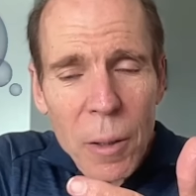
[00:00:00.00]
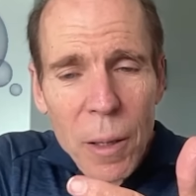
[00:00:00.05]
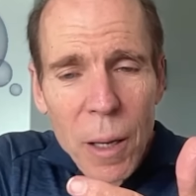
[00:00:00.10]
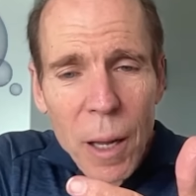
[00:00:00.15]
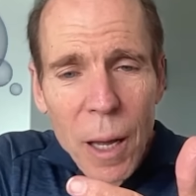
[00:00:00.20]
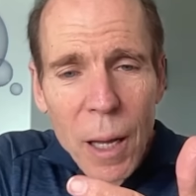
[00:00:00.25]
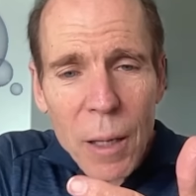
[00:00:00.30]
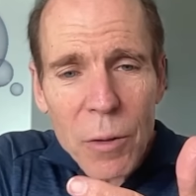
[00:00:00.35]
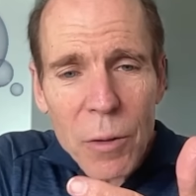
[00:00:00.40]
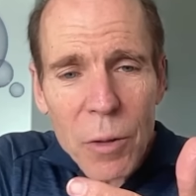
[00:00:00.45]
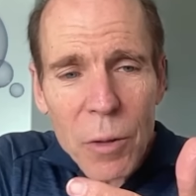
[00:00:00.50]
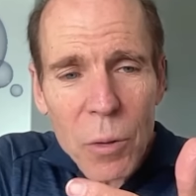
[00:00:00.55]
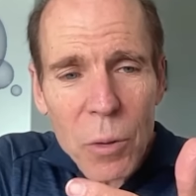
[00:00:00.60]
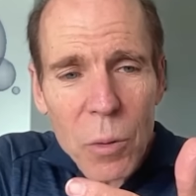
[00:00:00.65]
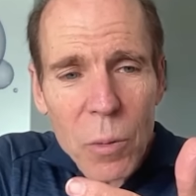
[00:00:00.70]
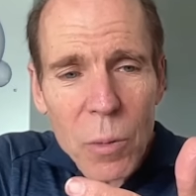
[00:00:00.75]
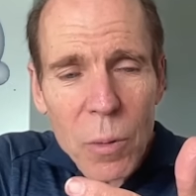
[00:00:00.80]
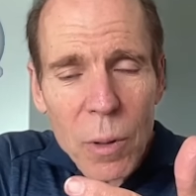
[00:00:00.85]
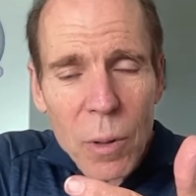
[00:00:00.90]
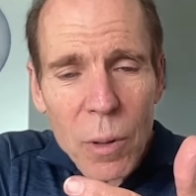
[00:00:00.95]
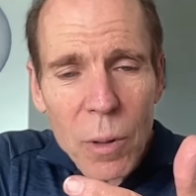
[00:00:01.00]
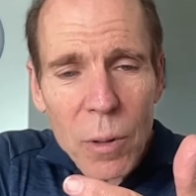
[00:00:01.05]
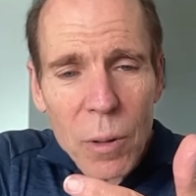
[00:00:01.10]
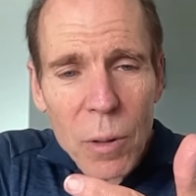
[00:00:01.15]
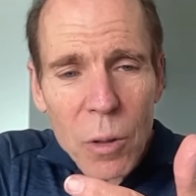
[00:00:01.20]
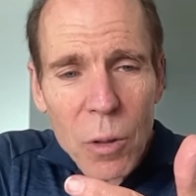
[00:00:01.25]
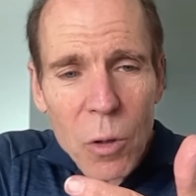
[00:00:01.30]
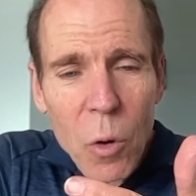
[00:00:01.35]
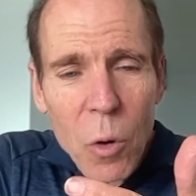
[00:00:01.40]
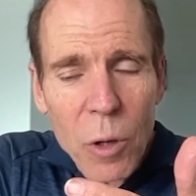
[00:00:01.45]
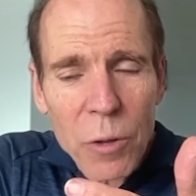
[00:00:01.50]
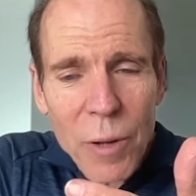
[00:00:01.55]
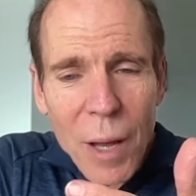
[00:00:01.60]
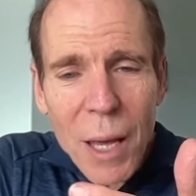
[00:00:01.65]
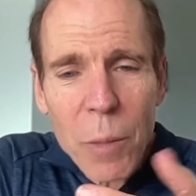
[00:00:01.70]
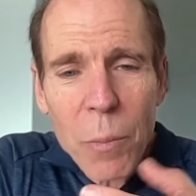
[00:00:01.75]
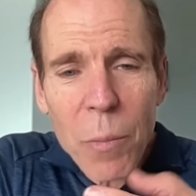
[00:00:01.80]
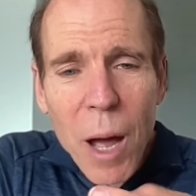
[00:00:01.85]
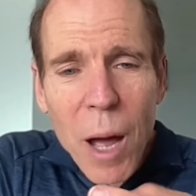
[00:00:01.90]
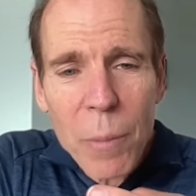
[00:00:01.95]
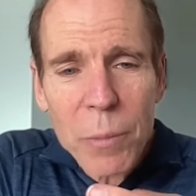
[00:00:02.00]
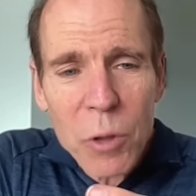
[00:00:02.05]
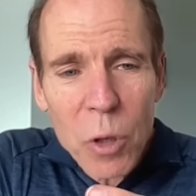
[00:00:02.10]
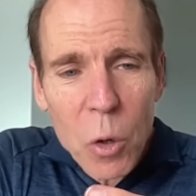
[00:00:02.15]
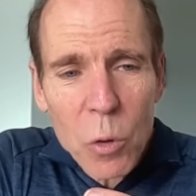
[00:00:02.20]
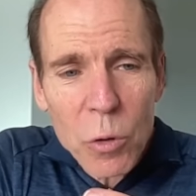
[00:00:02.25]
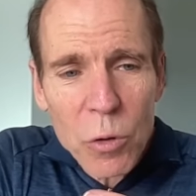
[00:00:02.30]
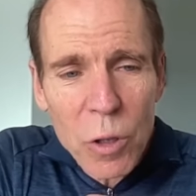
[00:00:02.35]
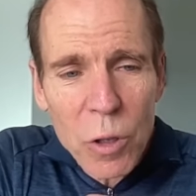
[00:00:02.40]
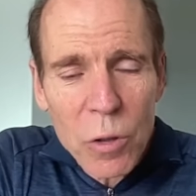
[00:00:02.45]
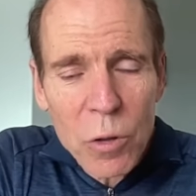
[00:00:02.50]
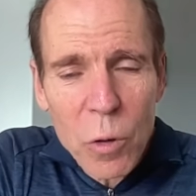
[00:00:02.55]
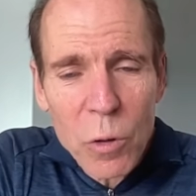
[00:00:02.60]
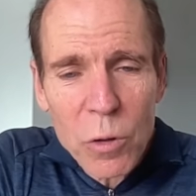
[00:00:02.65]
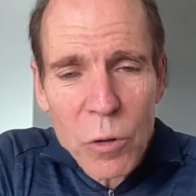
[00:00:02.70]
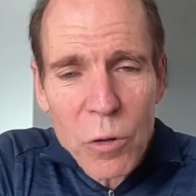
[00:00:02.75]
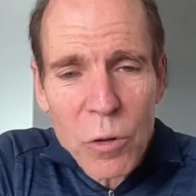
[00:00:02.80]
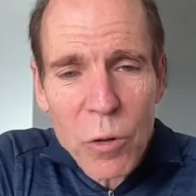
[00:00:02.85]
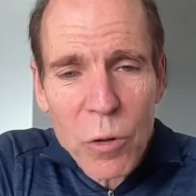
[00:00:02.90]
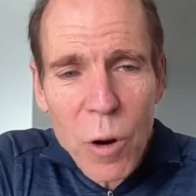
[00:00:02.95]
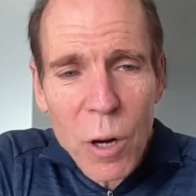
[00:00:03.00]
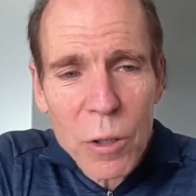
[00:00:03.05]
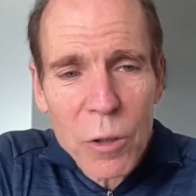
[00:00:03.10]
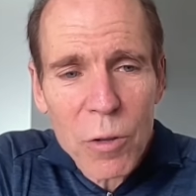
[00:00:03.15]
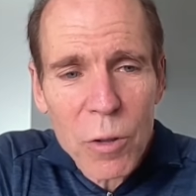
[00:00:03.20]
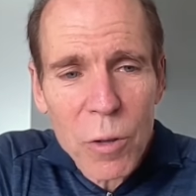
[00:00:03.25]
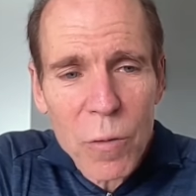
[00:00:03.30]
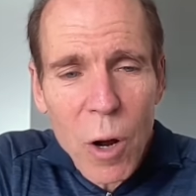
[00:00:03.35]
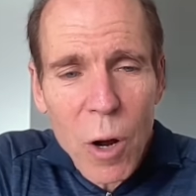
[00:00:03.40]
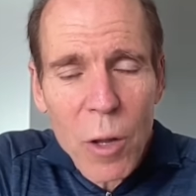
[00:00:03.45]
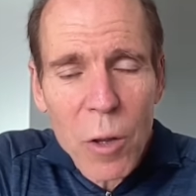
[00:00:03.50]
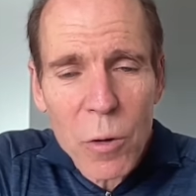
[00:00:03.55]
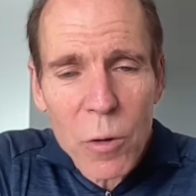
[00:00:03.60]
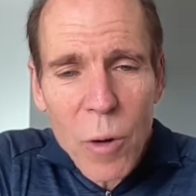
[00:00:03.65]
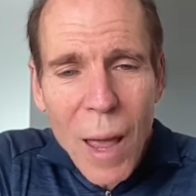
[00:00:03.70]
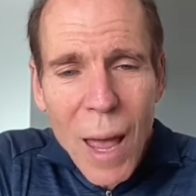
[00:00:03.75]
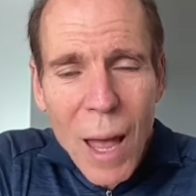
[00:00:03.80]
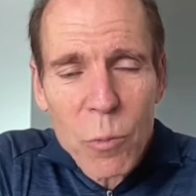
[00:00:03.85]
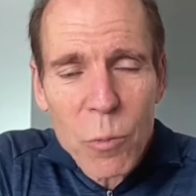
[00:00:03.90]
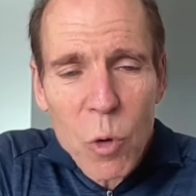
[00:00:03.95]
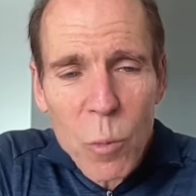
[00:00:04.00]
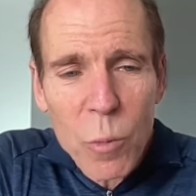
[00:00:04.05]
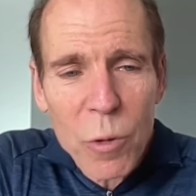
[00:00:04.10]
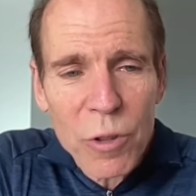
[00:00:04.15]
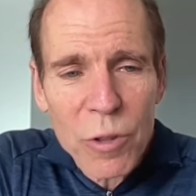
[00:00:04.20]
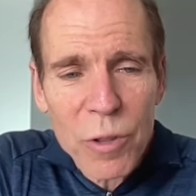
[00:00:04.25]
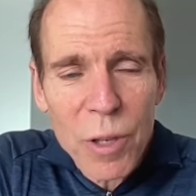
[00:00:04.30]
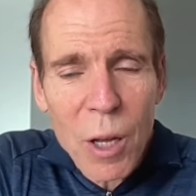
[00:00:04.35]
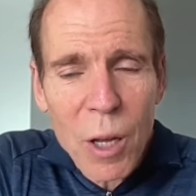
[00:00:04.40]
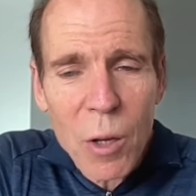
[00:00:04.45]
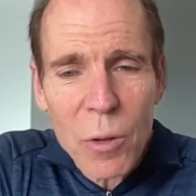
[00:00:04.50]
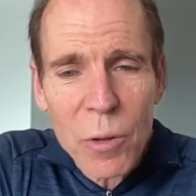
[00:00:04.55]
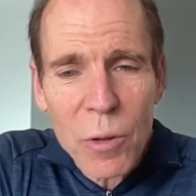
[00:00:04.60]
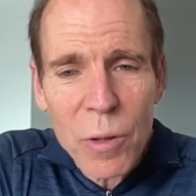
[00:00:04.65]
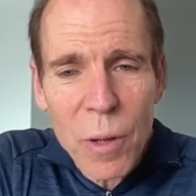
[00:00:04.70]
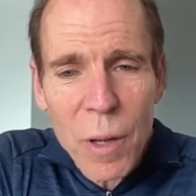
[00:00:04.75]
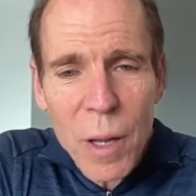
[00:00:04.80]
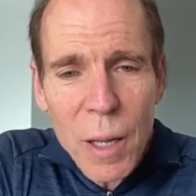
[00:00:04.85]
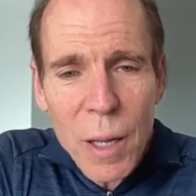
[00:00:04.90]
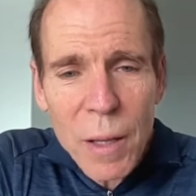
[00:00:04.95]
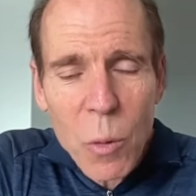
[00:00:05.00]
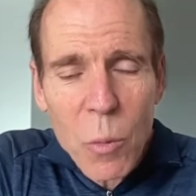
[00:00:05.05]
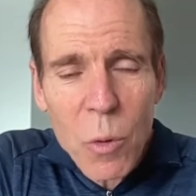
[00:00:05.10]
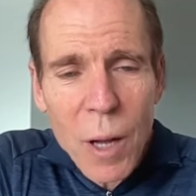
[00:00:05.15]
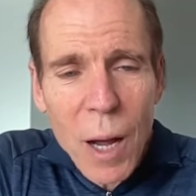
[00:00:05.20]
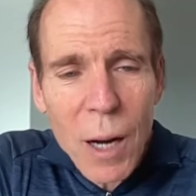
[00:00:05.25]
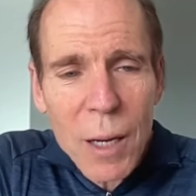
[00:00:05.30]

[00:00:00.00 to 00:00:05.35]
and to cause apoptosis or destruction of other abnormal cells that were not